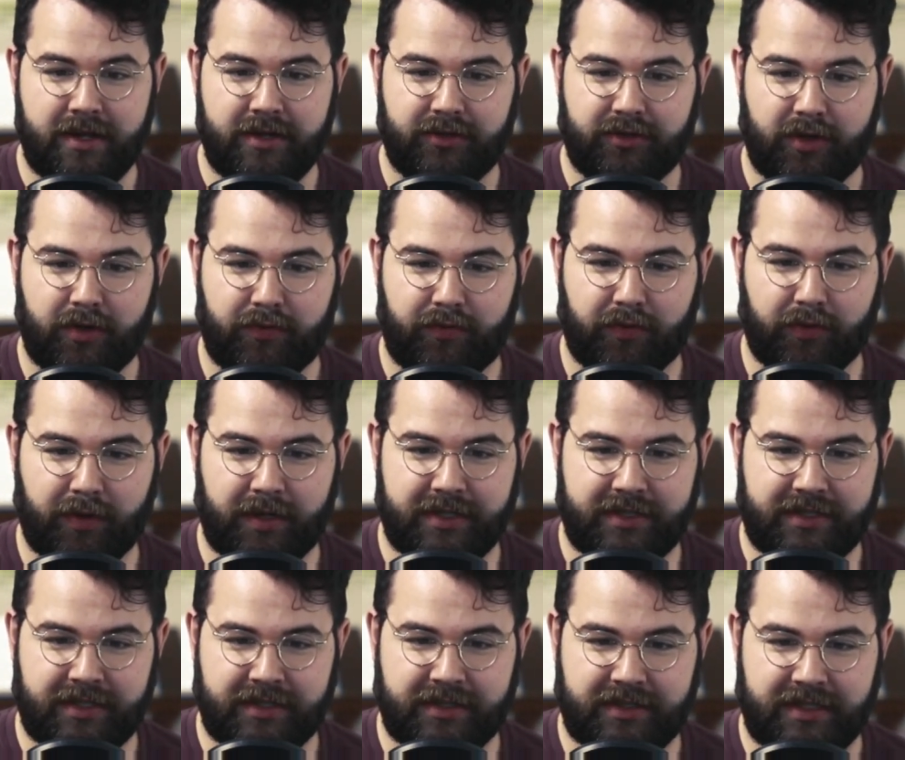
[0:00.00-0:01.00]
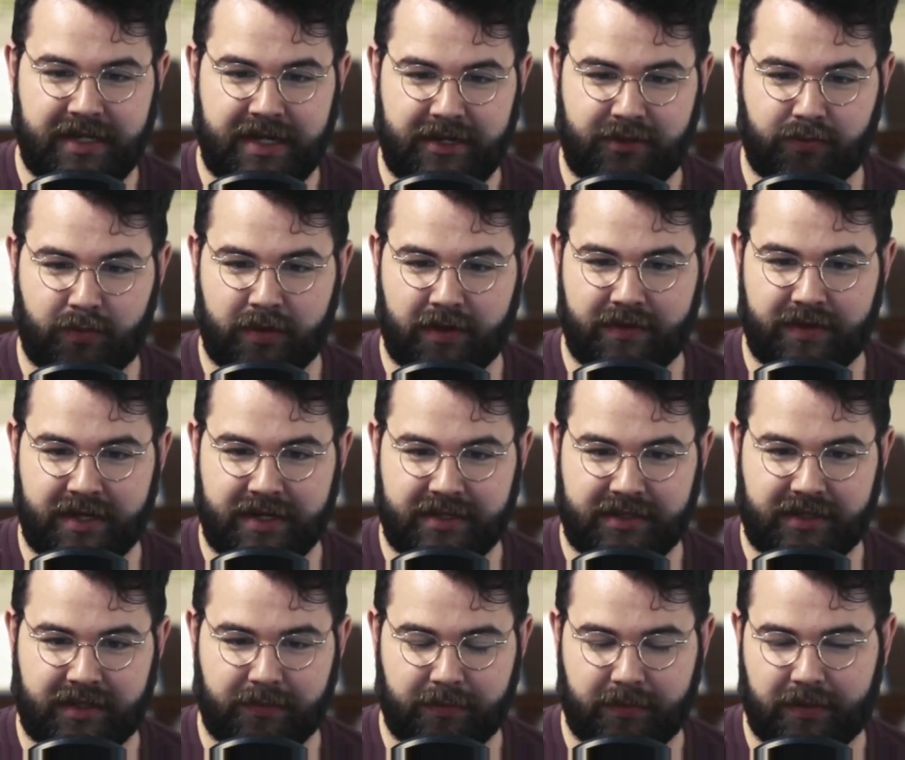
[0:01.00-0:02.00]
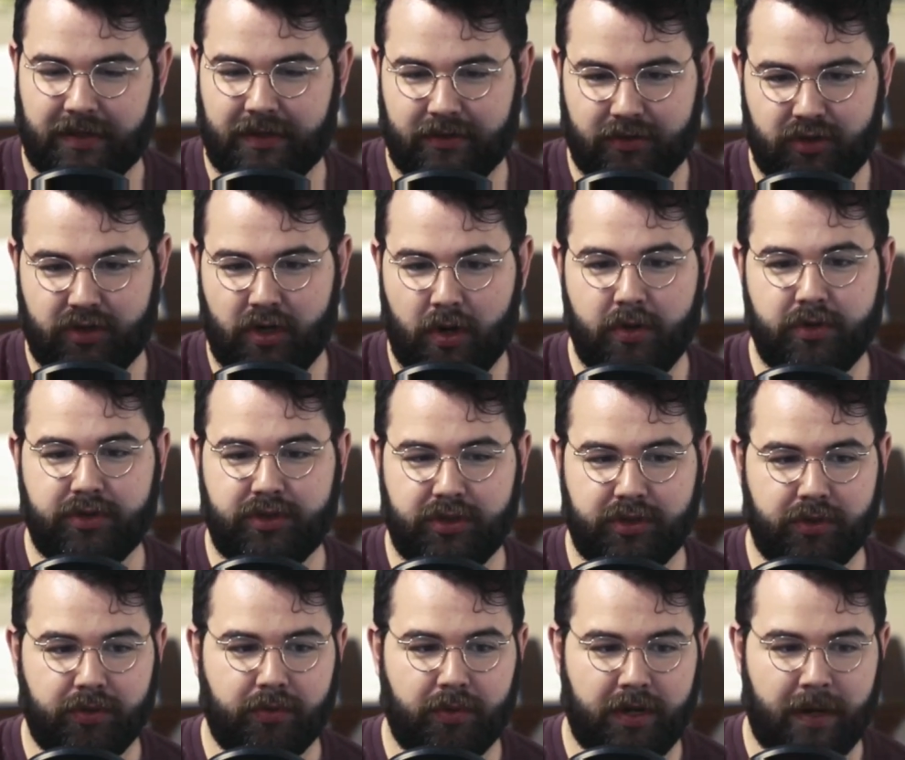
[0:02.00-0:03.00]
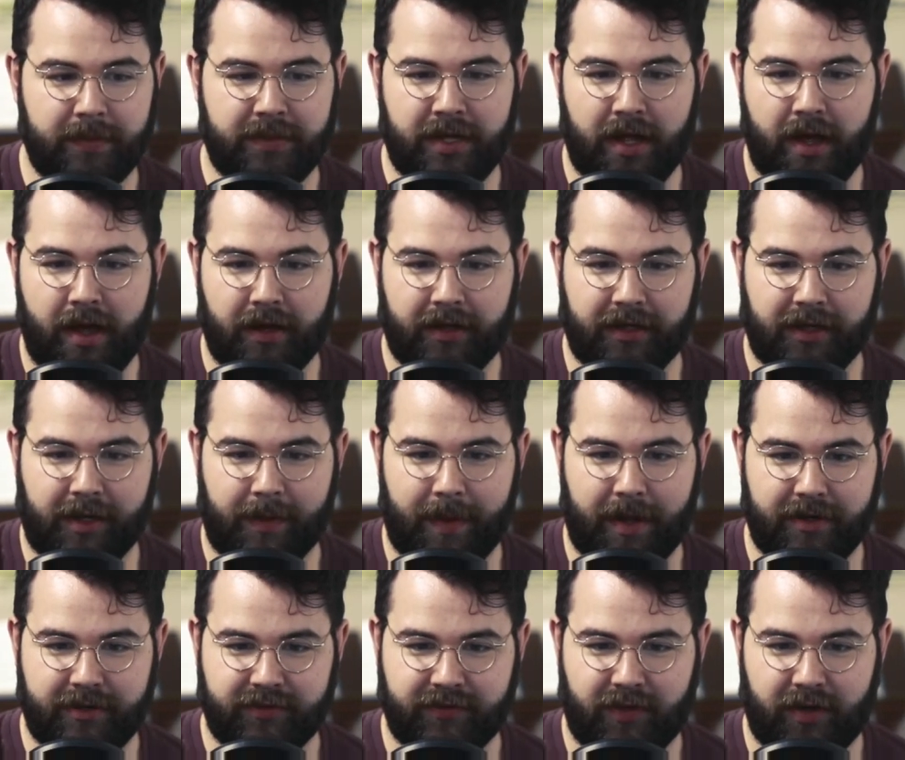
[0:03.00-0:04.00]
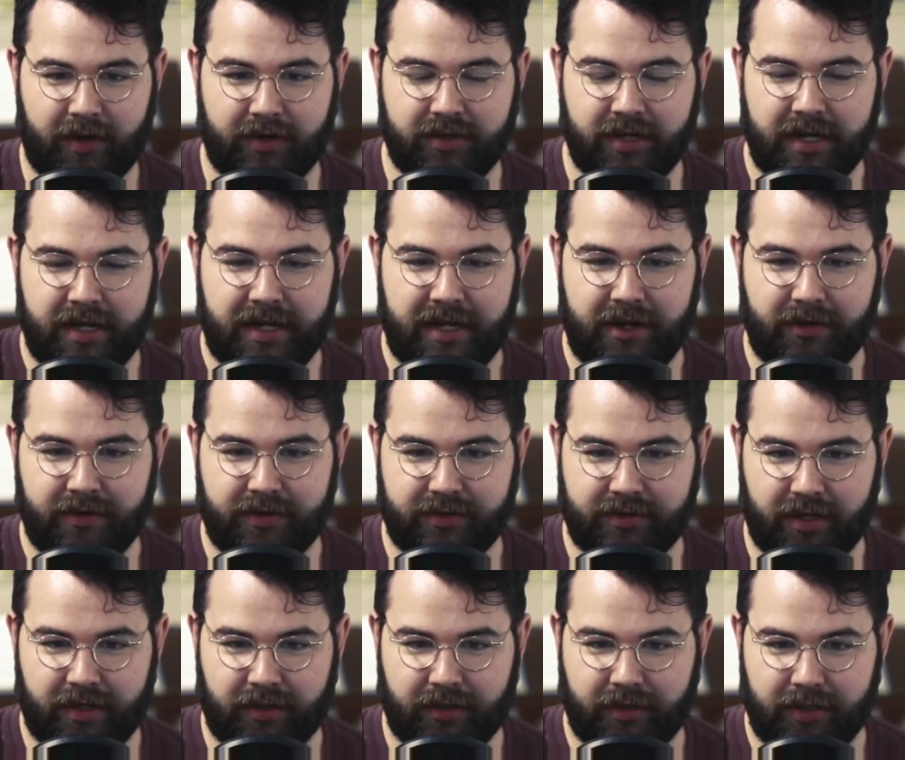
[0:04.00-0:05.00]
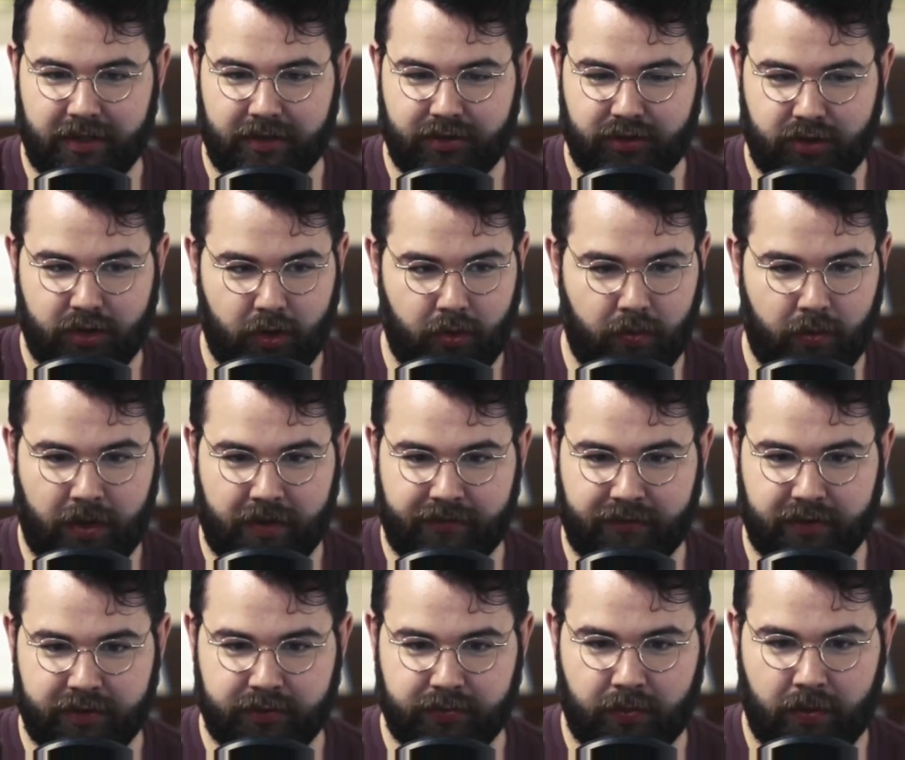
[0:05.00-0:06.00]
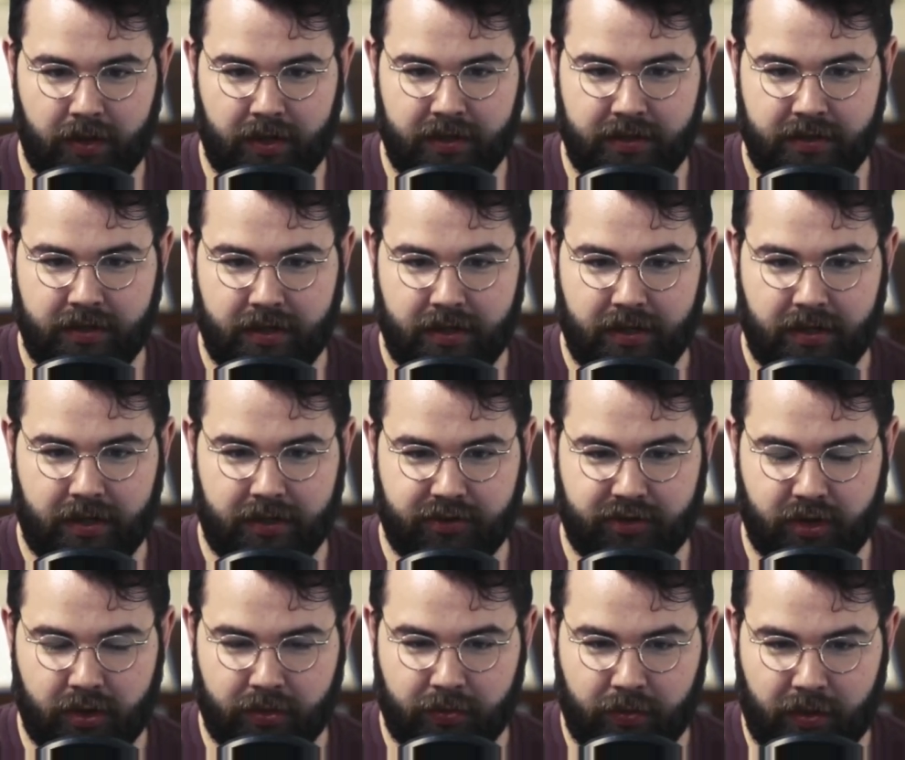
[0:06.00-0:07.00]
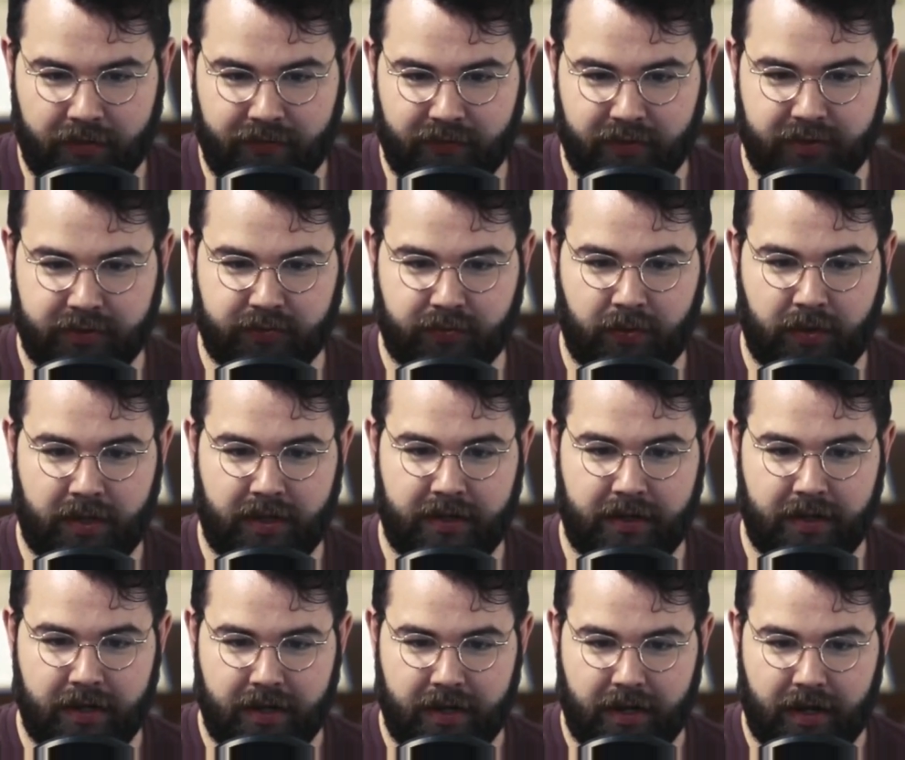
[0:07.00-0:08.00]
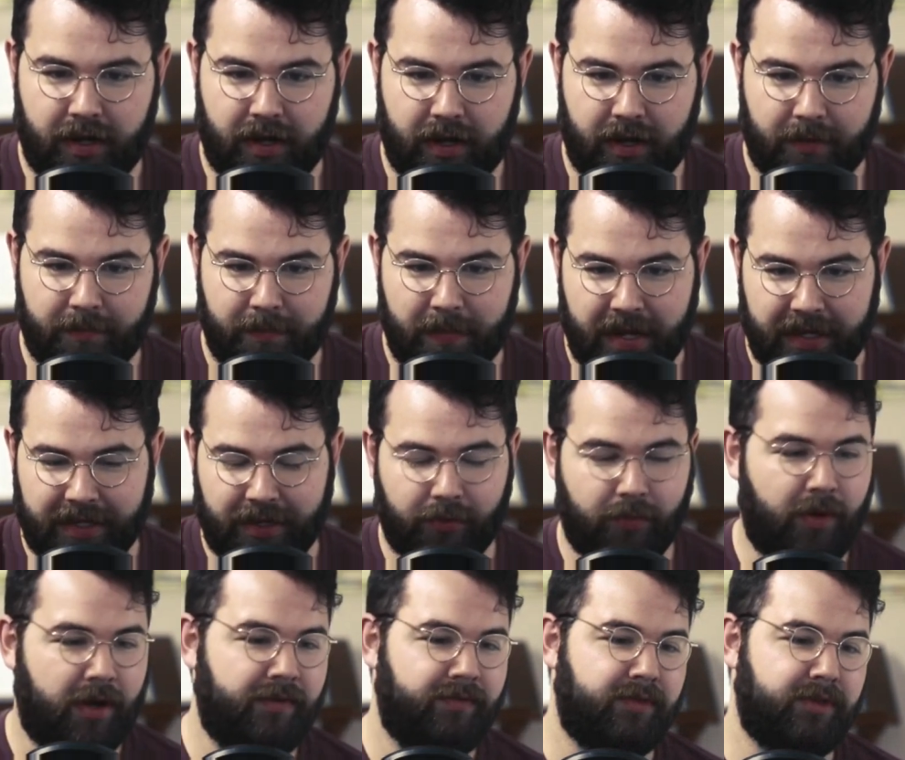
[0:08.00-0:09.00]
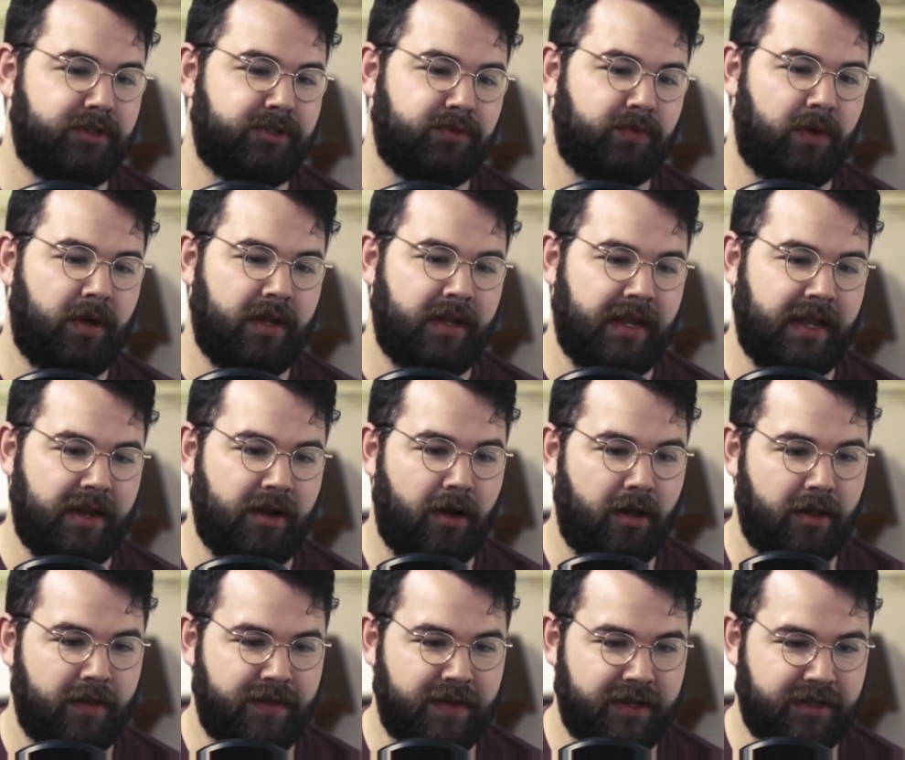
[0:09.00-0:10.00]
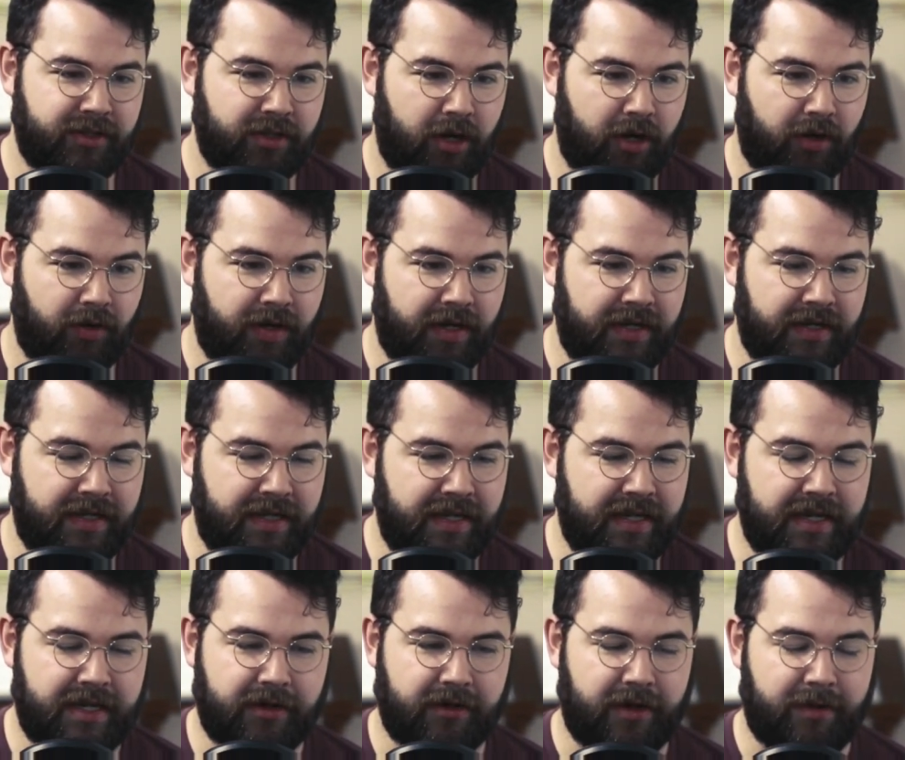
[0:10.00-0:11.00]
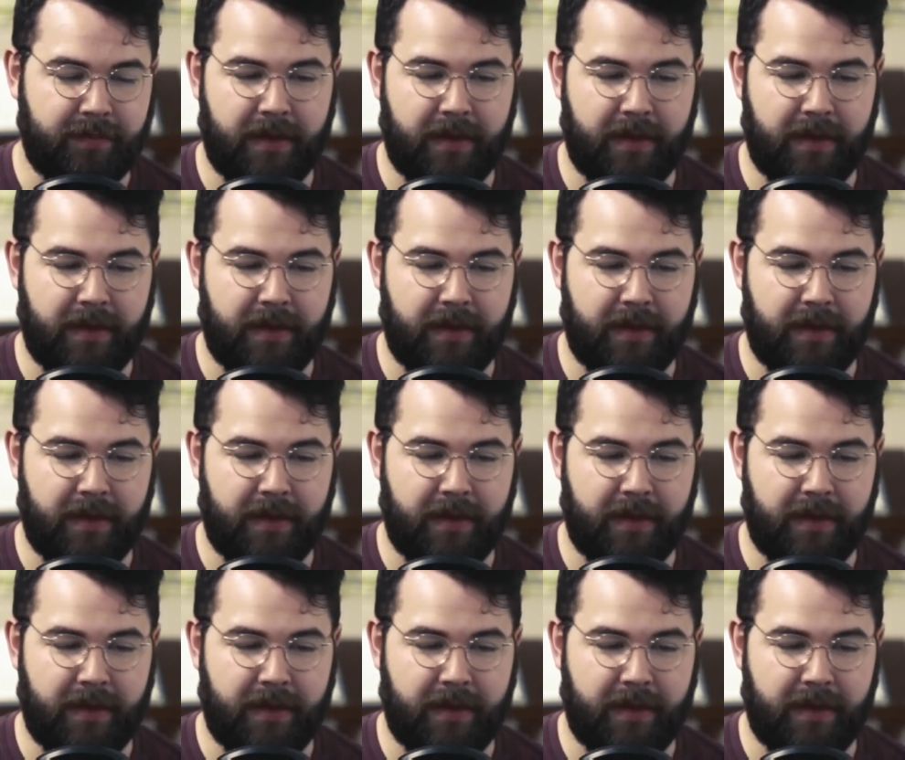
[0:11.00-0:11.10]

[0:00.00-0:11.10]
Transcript: So for instance, each one of these shows you what I'm talking about as far as here is uh, Joel one verse one, uh, Jonah one verse one, uh, Micah one verse one, and all of these are in here.